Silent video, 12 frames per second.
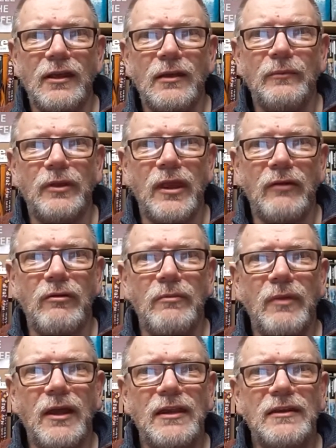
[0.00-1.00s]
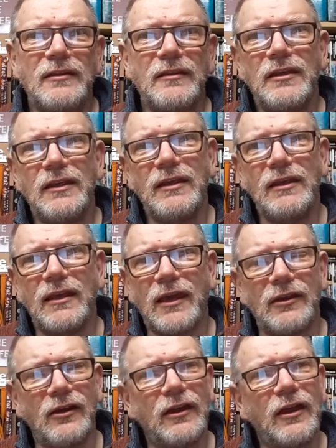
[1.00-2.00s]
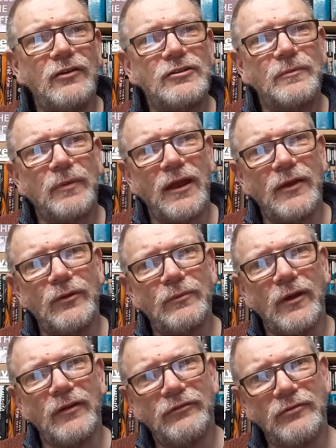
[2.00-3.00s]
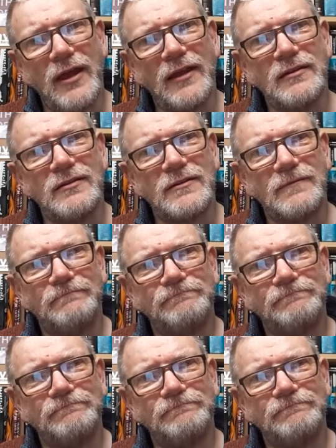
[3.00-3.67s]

but there remained the "can I go to play with my friends?"